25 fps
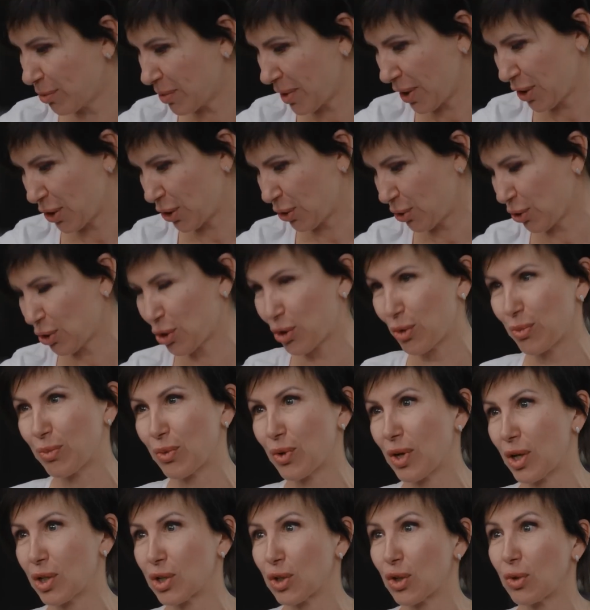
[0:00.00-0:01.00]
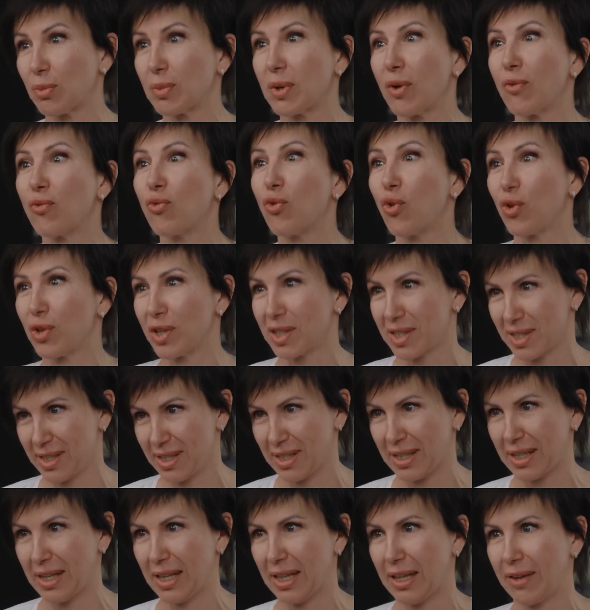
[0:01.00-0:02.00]
I didn't just get goosebumps, my hair
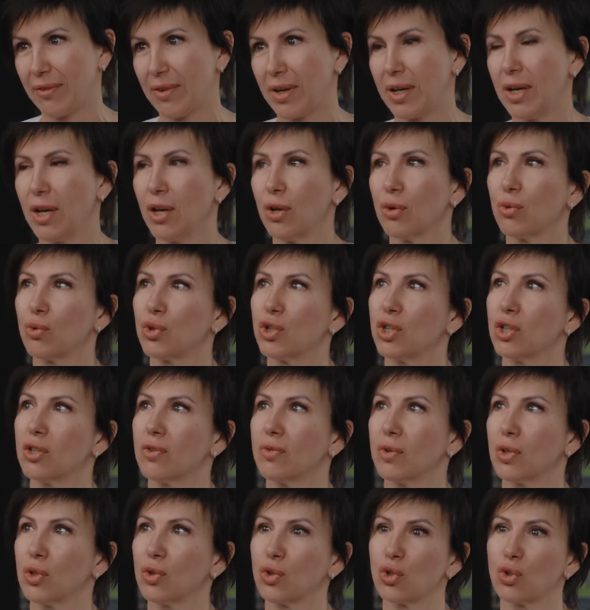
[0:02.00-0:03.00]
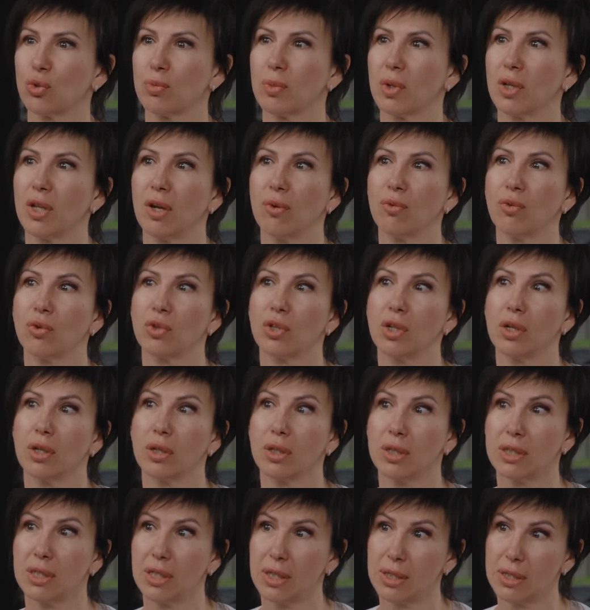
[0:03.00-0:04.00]
stood on end.
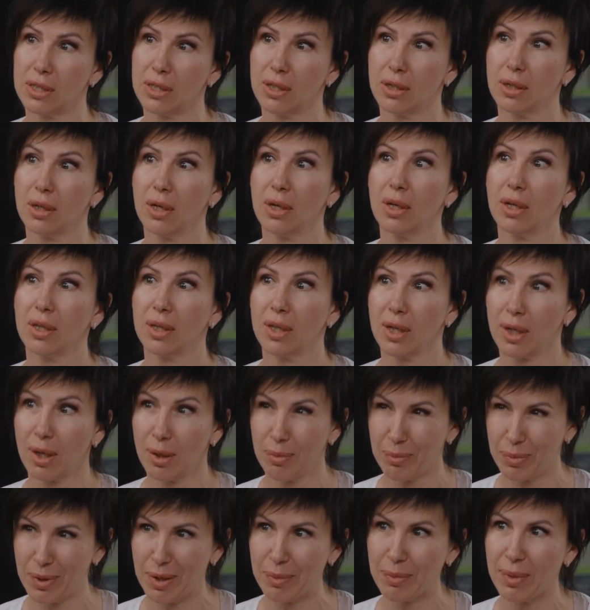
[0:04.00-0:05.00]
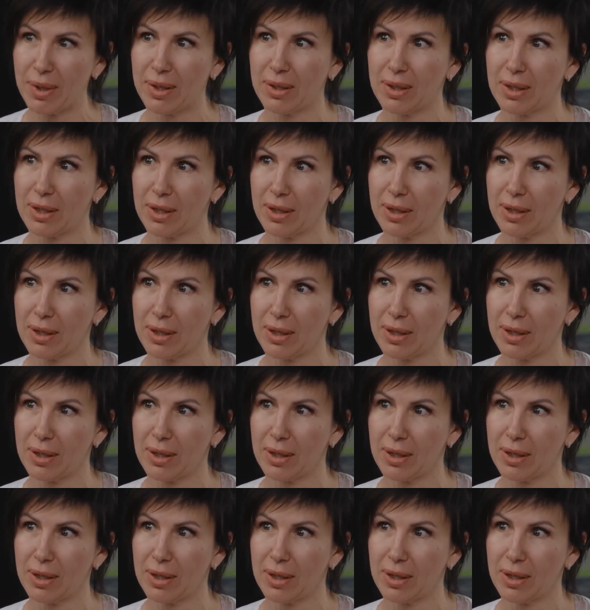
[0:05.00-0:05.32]
Considering my sons are pretty